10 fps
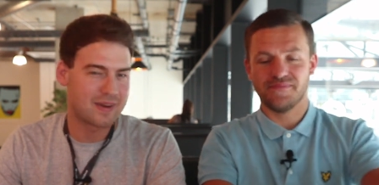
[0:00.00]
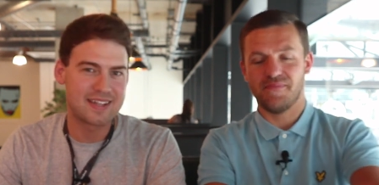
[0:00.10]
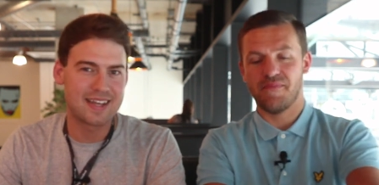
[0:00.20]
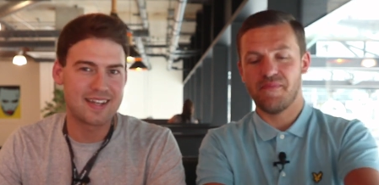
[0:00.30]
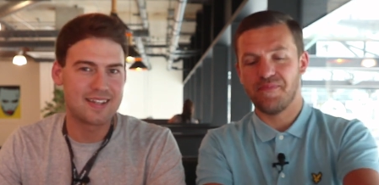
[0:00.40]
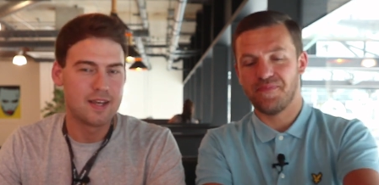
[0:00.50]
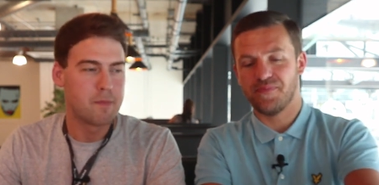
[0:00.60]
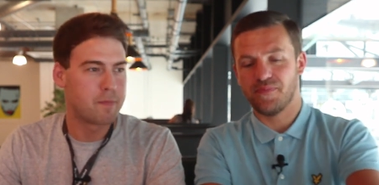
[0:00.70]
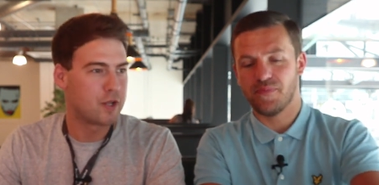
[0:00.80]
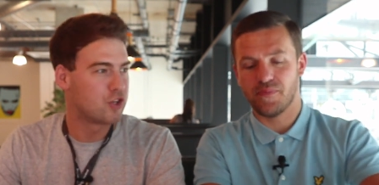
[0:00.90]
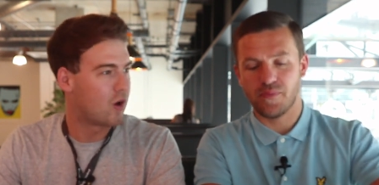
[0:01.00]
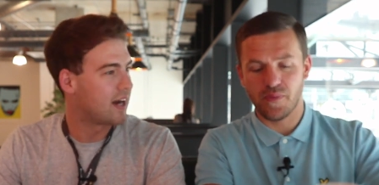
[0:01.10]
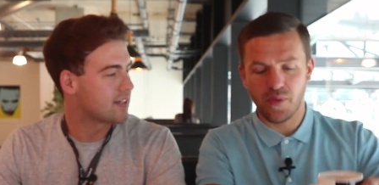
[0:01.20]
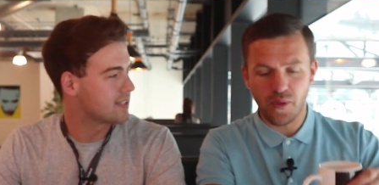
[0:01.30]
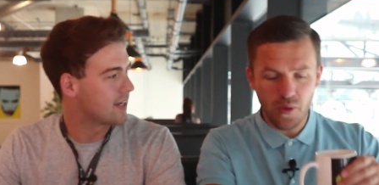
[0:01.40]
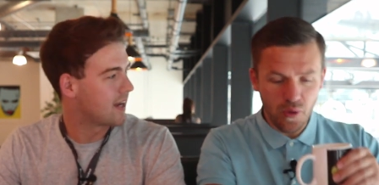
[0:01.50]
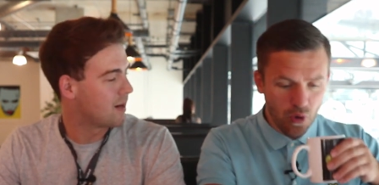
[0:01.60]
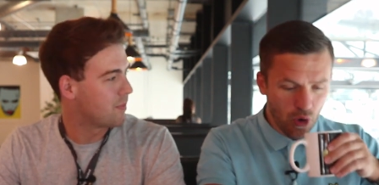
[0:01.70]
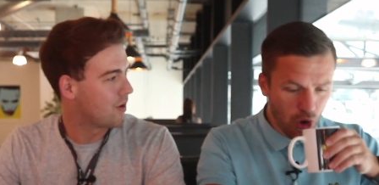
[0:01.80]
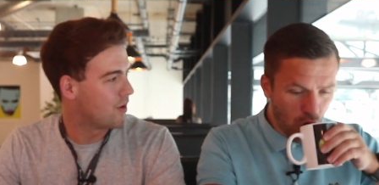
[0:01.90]
Speaker 1: the way he did, but not actually
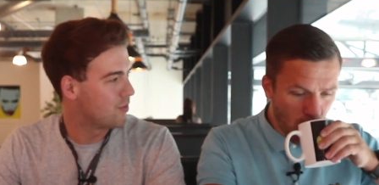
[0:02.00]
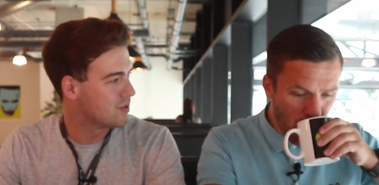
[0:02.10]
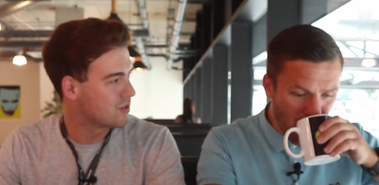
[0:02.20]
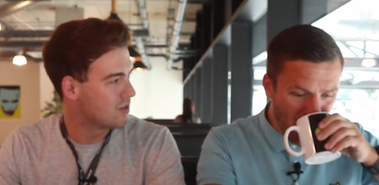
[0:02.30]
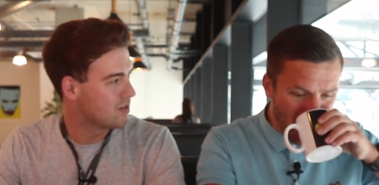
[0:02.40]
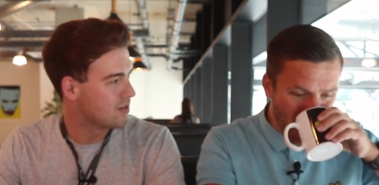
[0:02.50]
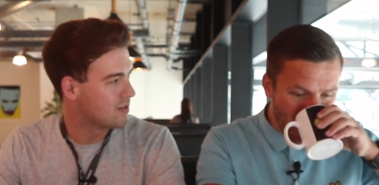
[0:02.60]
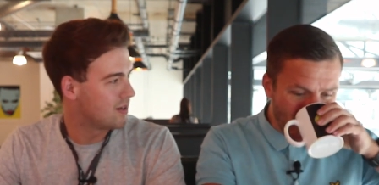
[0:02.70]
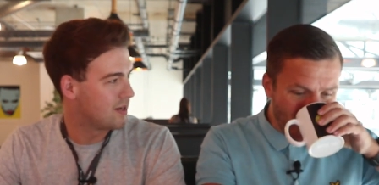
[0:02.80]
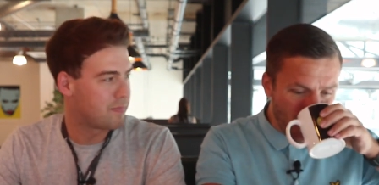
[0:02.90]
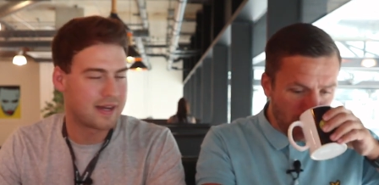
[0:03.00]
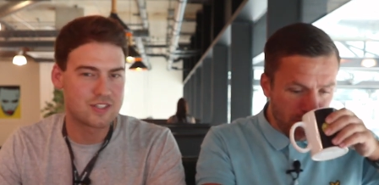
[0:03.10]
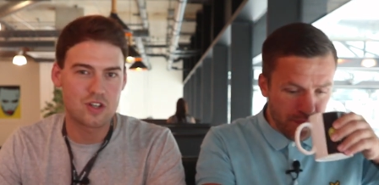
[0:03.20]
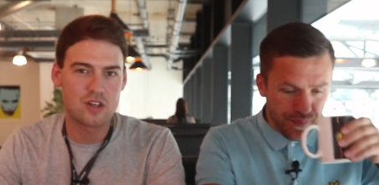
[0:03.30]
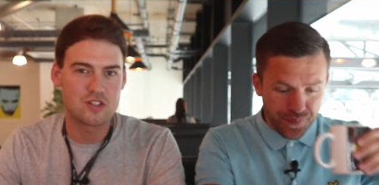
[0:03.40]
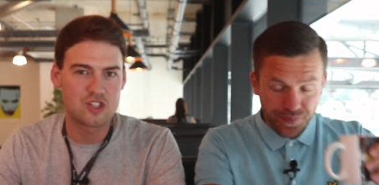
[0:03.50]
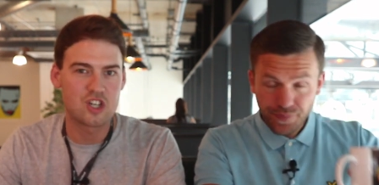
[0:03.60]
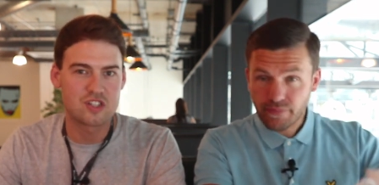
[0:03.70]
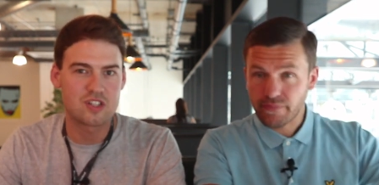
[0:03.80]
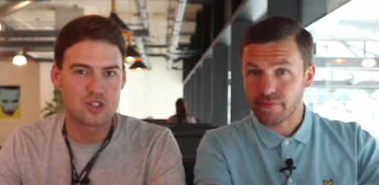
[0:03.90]
care about how the result pans out,
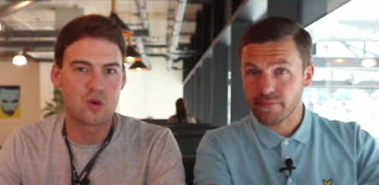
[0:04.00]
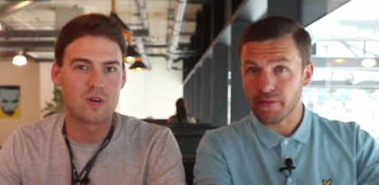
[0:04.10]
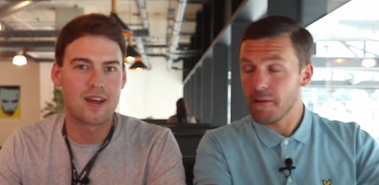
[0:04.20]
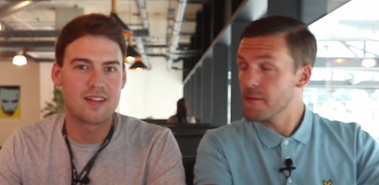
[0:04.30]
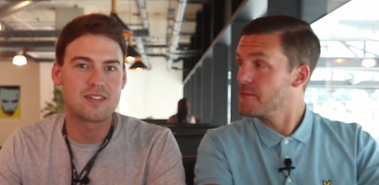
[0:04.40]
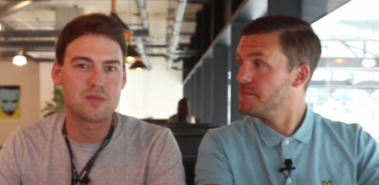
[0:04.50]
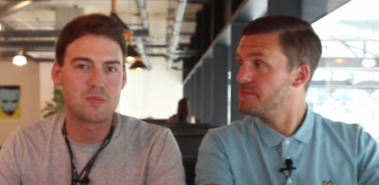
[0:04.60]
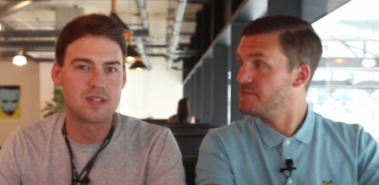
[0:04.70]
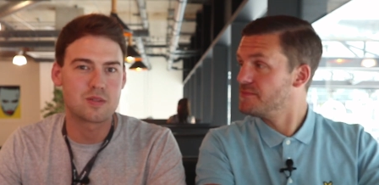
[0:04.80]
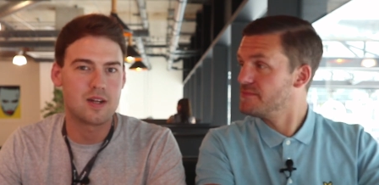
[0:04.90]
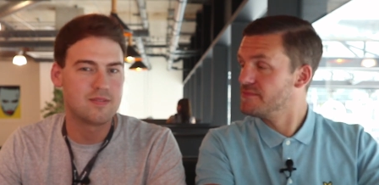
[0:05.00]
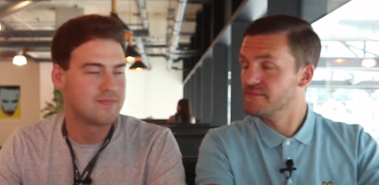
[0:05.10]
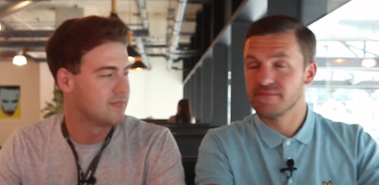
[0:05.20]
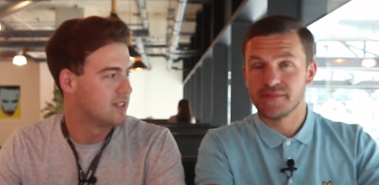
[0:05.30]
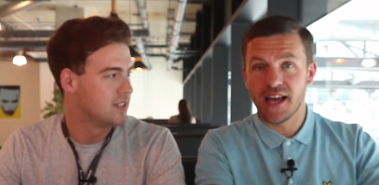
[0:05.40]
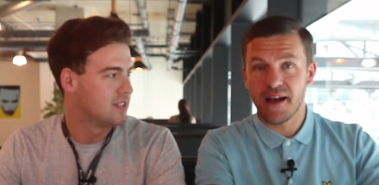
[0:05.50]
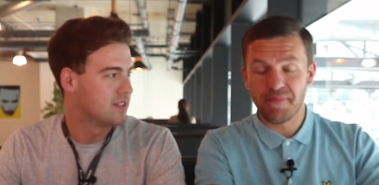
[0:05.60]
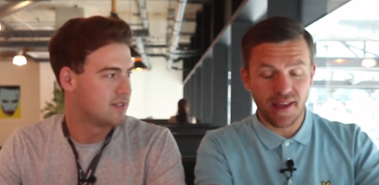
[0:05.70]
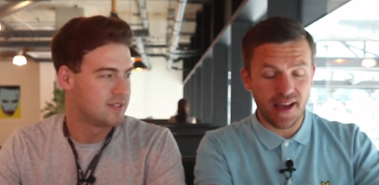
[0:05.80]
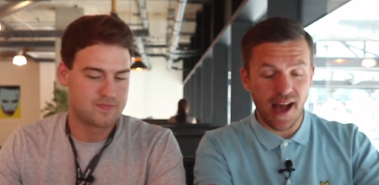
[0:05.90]
just that Jordan Henderson plays well.
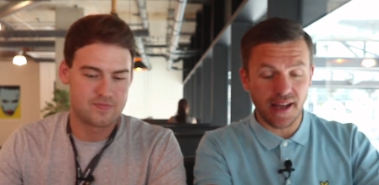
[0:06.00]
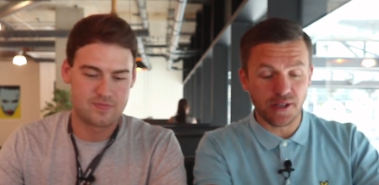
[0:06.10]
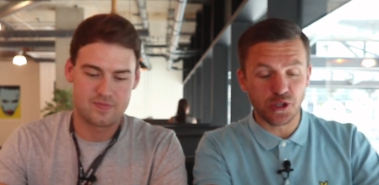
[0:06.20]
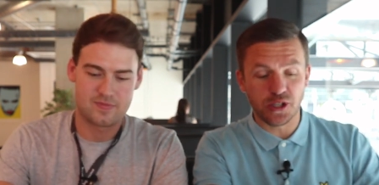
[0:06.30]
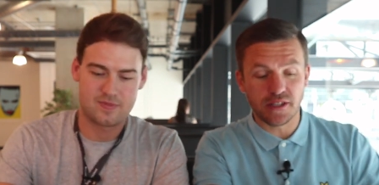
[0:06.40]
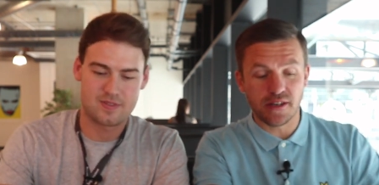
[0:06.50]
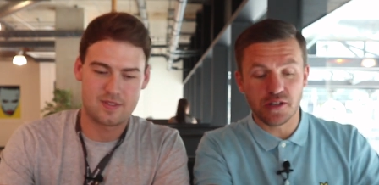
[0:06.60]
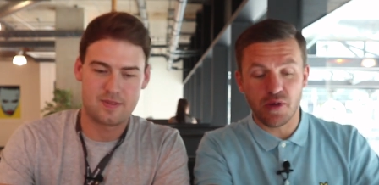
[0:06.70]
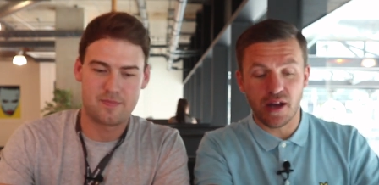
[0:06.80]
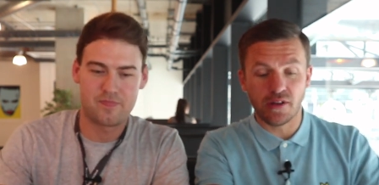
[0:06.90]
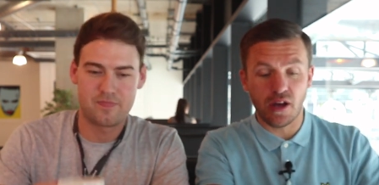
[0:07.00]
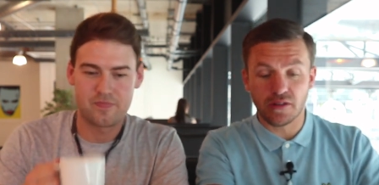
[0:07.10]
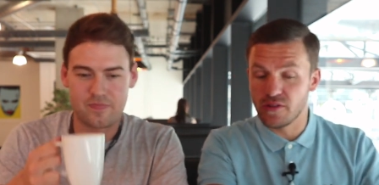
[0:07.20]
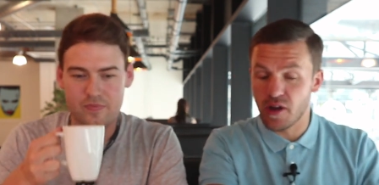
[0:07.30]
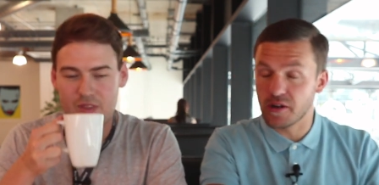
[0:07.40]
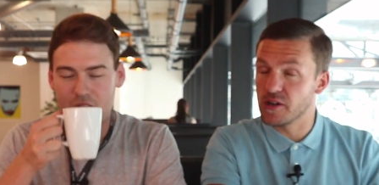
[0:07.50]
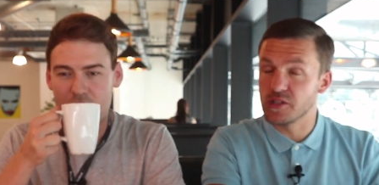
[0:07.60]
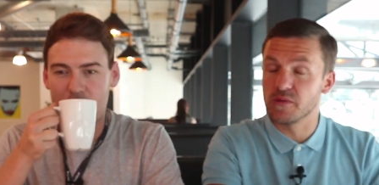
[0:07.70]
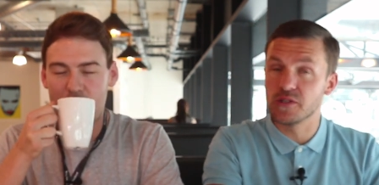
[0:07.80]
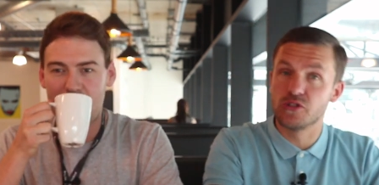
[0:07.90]
Speaker 2: Yeah, I enjoyed it as well, not
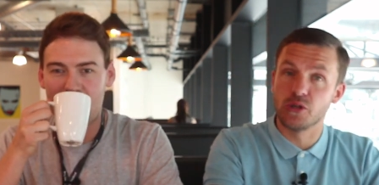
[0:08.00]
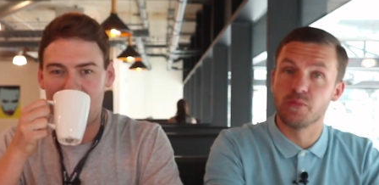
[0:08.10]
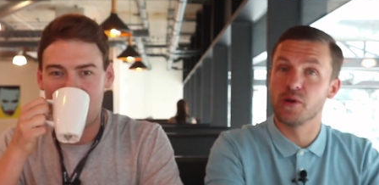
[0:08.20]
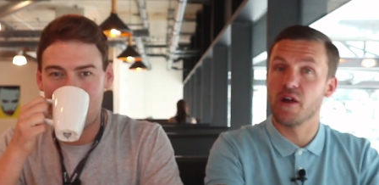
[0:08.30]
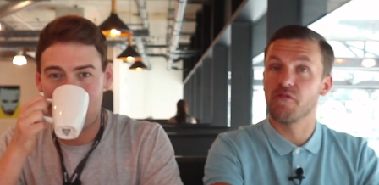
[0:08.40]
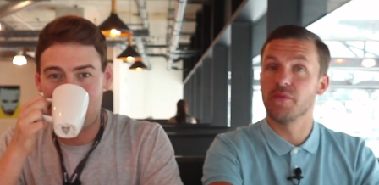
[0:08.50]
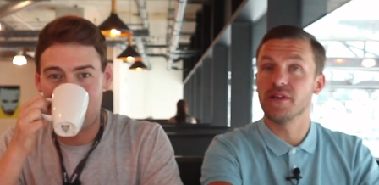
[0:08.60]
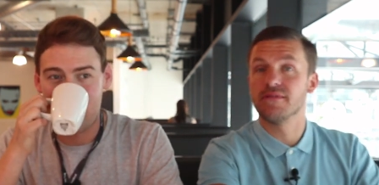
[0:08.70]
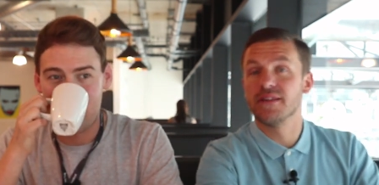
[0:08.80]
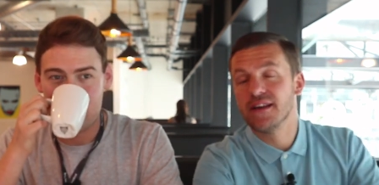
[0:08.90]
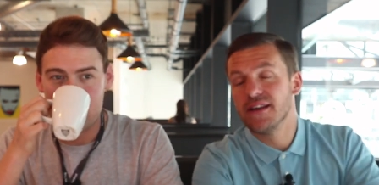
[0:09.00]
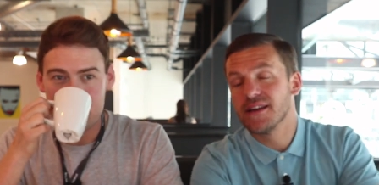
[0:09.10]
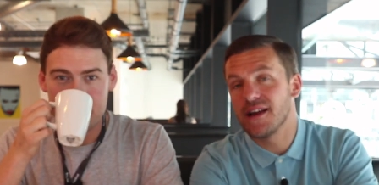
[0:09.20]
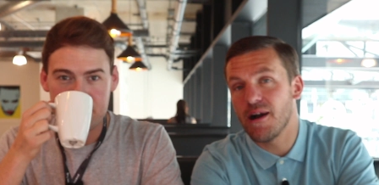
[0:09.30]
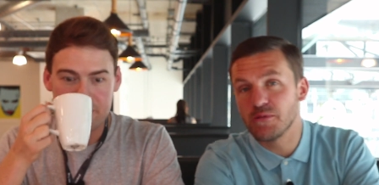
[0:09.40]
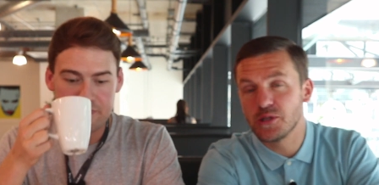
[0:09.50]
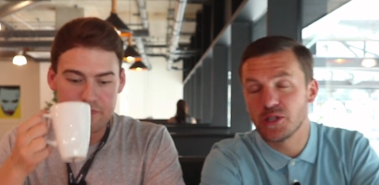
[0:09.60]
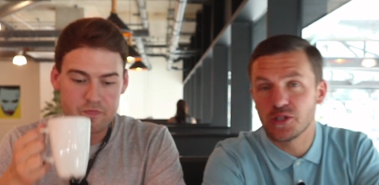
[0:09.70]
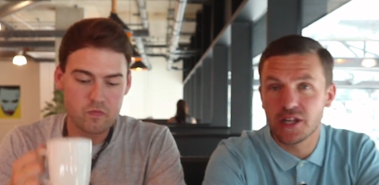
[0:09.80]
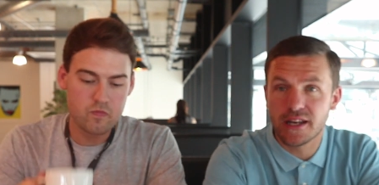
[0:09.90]
because I was jumping off me
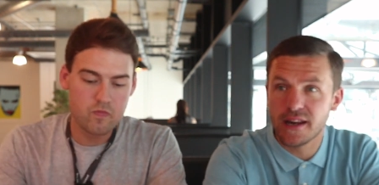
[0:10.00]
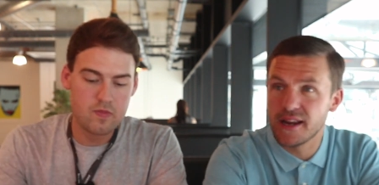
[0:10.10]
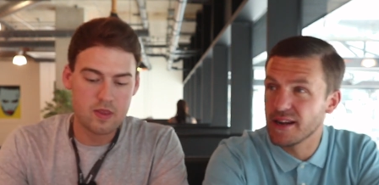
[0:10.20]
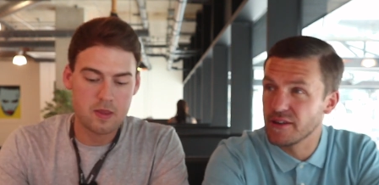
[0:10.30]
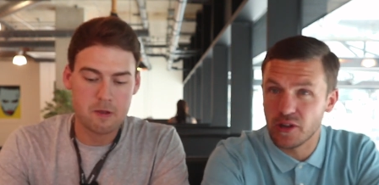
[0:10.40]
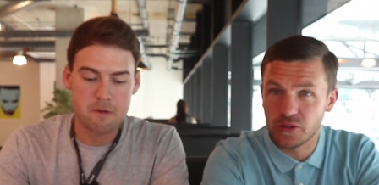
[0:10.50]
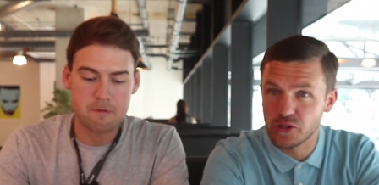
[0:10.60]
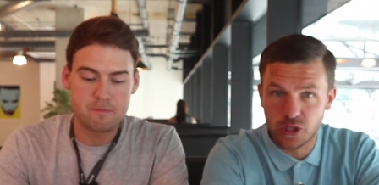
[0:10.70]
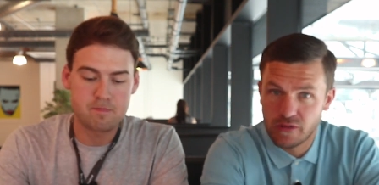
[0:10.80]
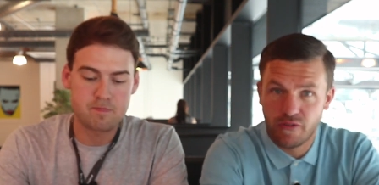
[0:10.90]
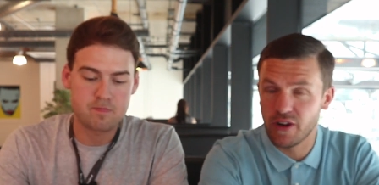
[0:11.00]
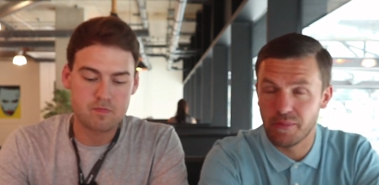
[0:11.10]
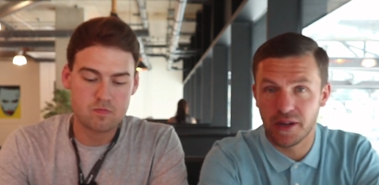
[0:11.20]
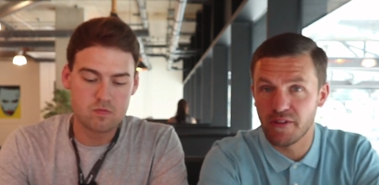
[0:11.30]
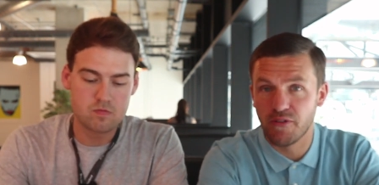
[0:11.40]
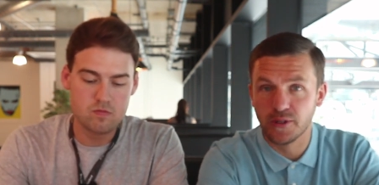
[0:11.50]
couch and cheering England, just for a bit